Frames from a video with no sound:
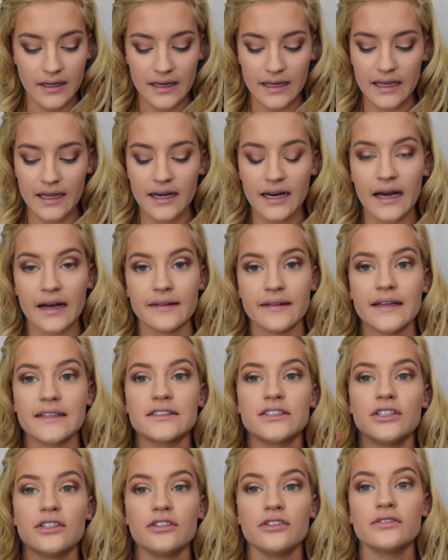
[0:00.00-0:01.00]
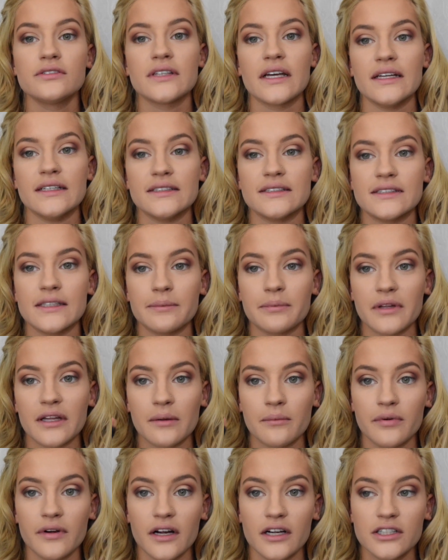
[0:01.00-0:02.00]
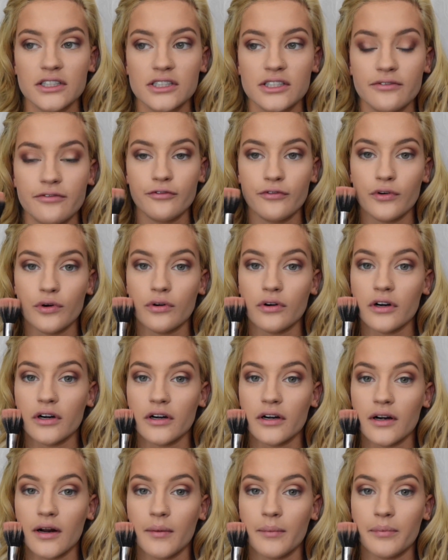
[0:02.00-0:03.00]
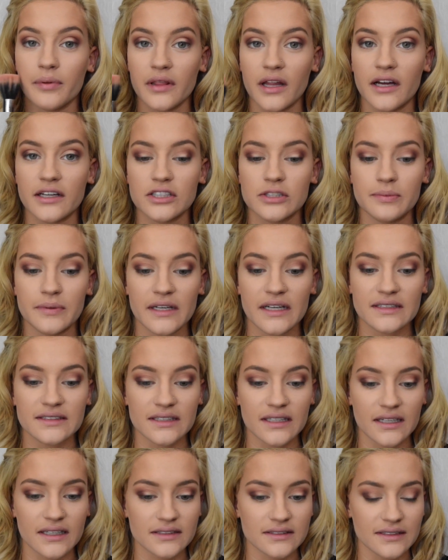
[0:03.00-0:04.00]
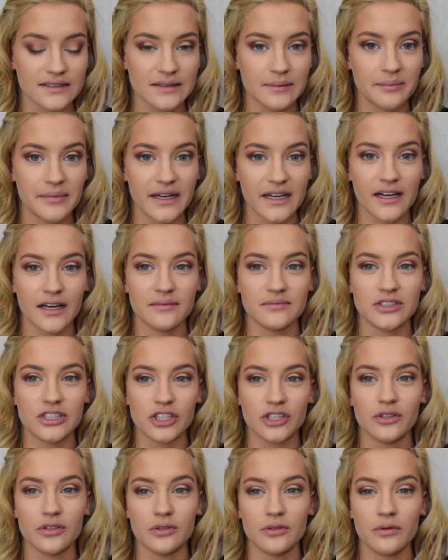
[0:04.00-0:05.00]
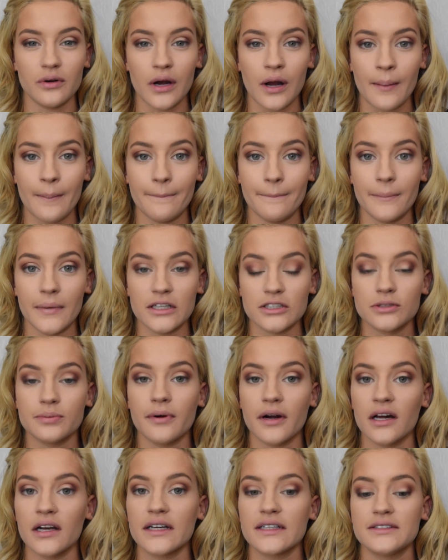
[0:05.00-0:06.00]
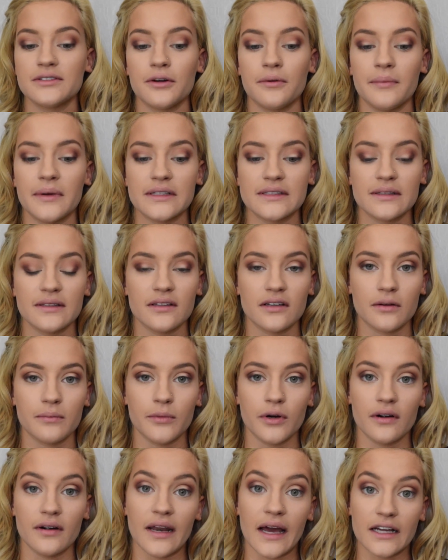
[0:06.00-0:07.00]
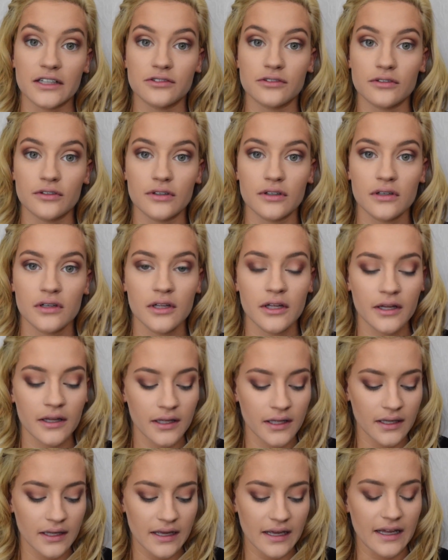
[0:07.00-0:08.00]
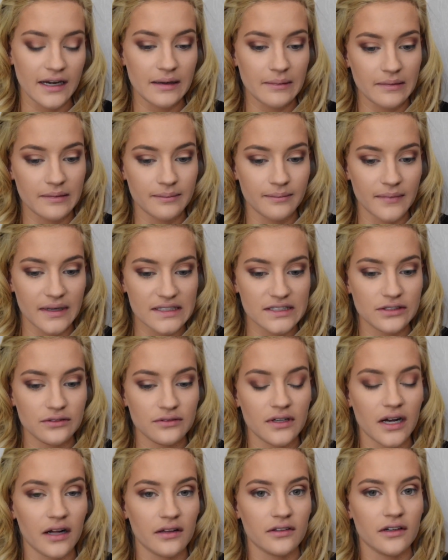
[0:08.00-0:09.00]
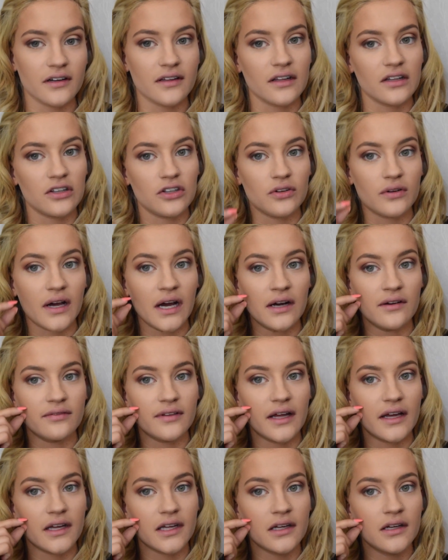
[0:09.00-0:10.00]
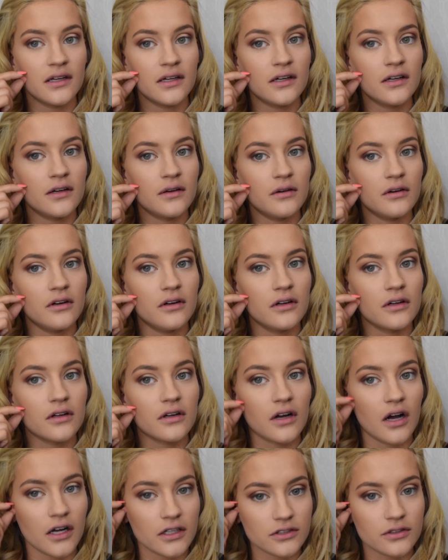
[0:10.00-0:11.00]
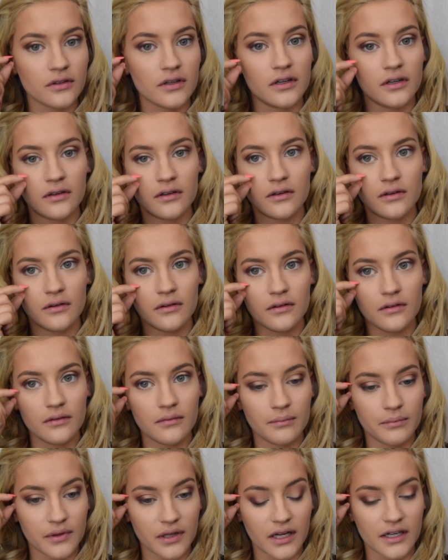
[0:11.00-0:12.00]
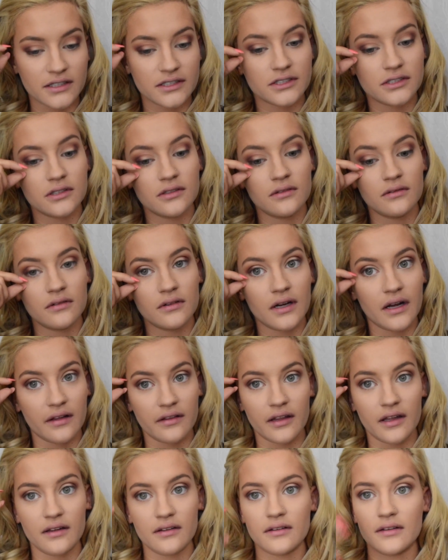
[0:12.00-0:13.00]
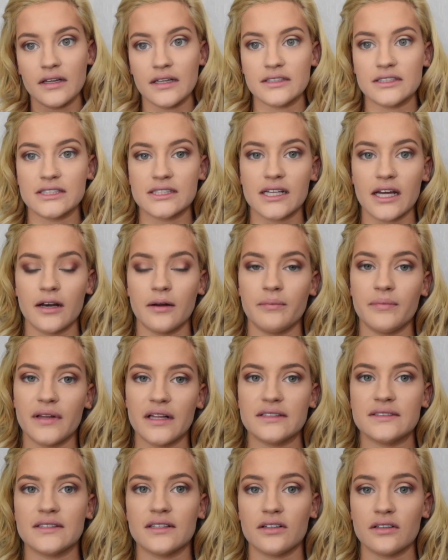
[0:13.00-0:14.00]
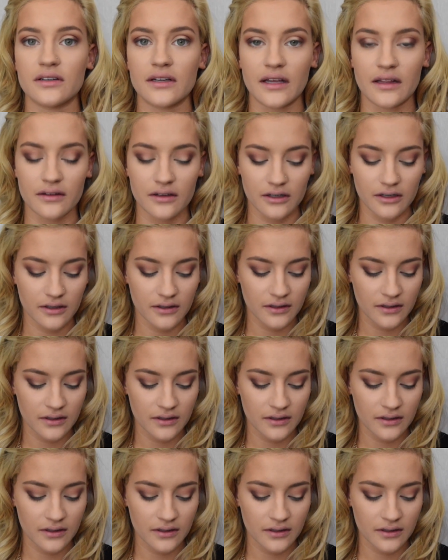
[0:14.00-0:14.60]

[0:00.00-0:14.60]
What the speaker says: And I like to use a stippling brush for blush because it doesn't pick up too much product, so it makes it look more natural, and it makes you not look like you have like contour, blush, highlight. It just kind of blends it all together.